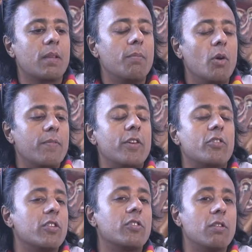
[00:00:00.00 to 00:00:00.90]

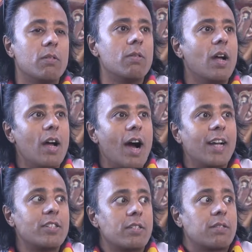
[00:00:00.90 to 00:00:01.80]
motivation to do,
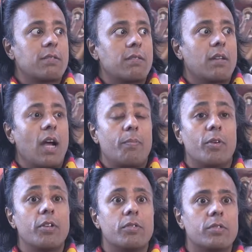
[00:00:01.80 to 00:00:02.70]
I
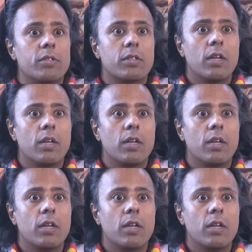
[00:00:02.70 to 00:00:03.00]
produce.